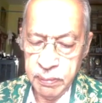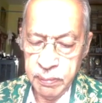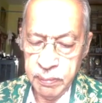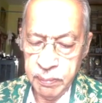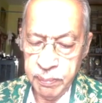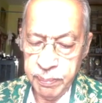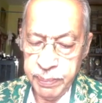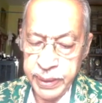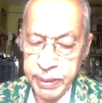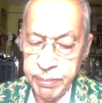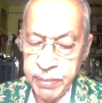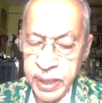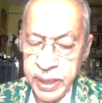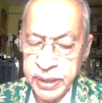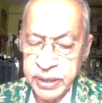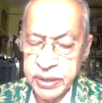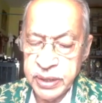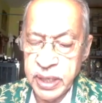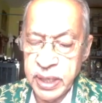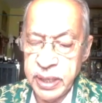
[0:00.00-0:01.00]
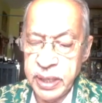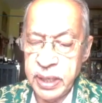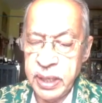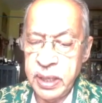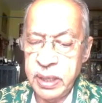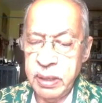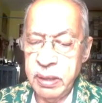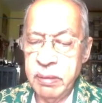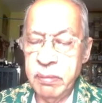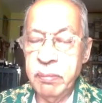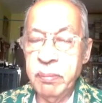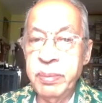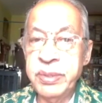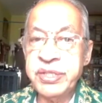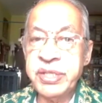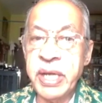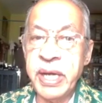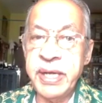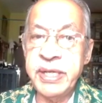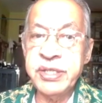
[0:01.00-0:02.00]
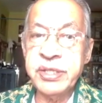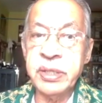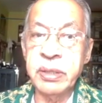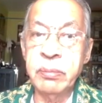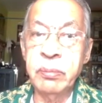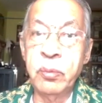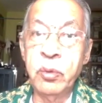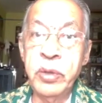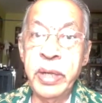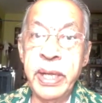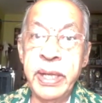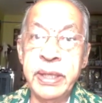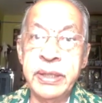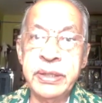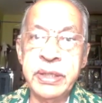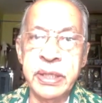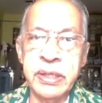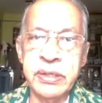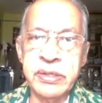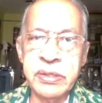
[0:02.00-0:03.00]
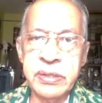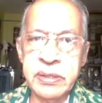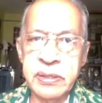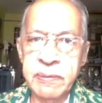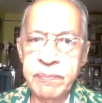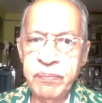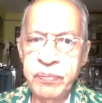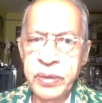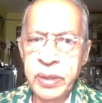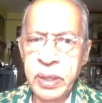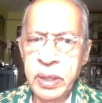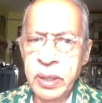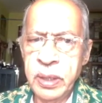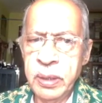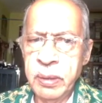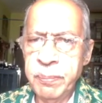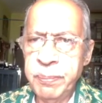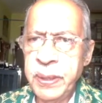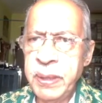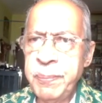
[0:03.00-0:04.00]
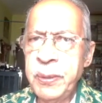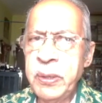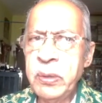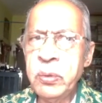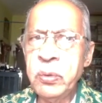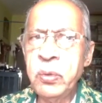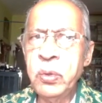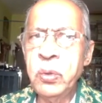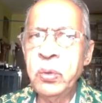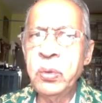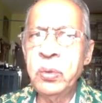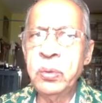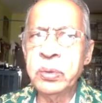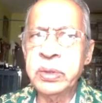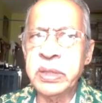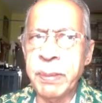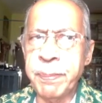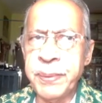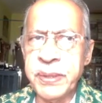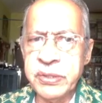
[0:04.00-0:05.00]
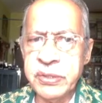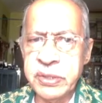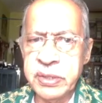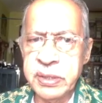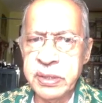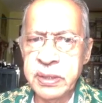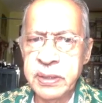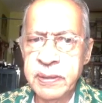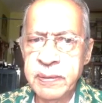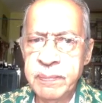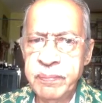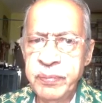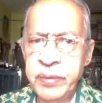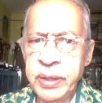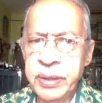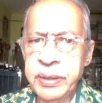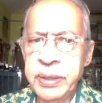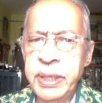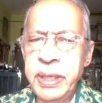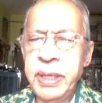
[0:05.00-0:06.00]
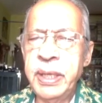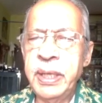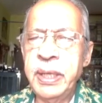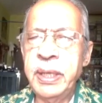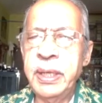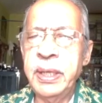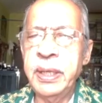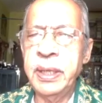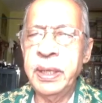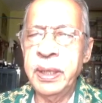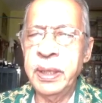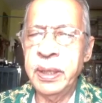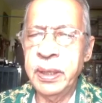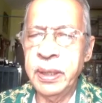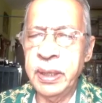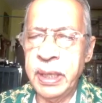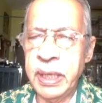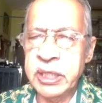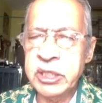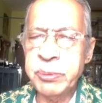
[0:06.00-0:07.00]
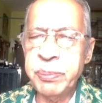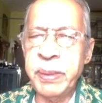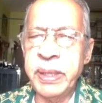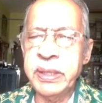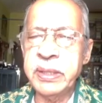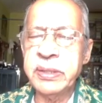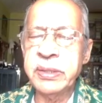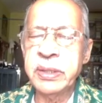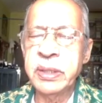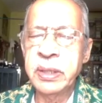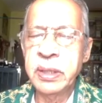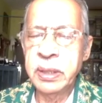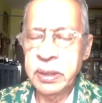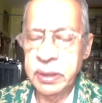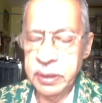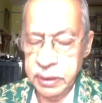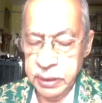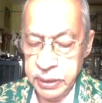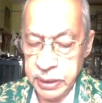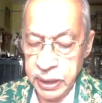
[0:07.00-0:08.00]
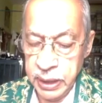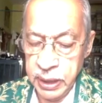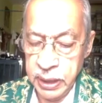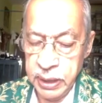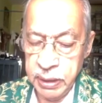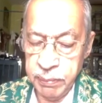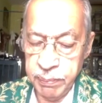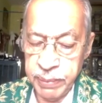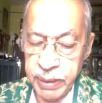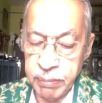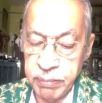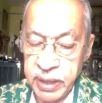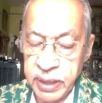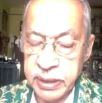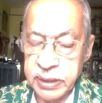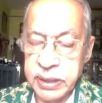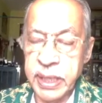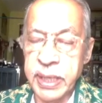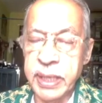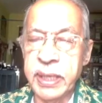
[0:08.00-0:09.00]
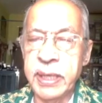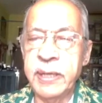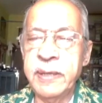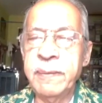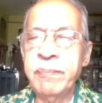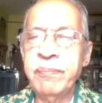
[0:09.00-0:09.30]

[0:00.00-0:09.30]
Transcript: Brahmajnana besides mundane things. People who do tapas, they expect the Brahmajnana,